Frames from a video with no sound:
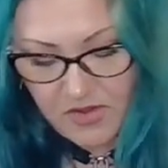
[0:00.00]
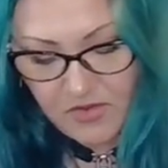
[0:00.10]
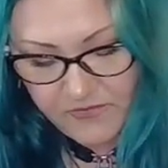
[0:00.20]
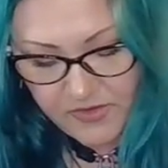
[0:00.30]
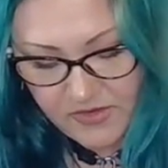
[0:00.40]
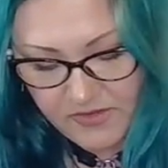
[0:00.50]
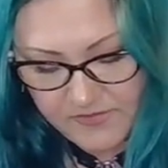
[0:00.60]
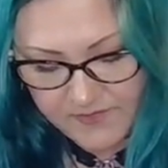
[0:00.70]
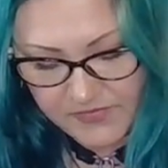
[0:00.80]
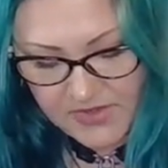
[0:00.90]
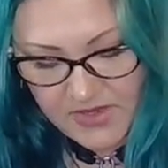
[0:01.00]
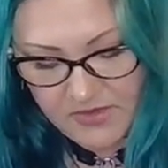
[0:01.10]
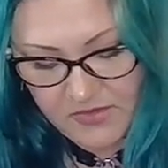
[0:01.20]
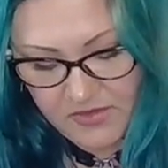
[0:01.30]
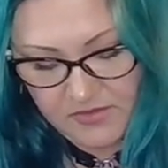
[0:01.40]
Over and
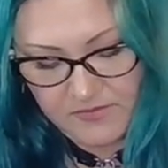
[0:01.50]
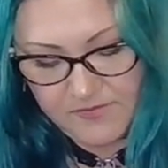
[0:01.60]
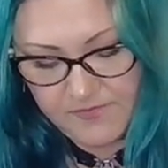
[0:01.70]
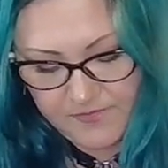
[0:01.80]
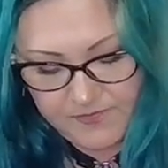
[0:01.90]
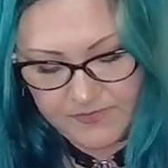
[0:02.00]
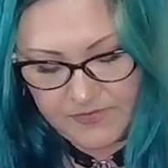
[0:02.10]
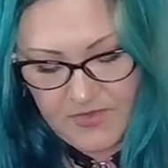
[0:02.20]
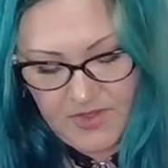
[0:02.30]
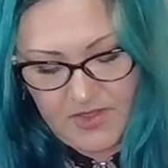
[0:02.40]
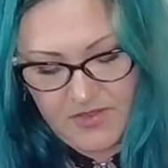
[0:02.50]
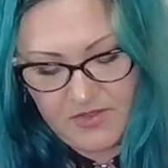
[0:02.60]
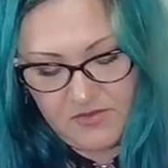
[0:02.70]
under. And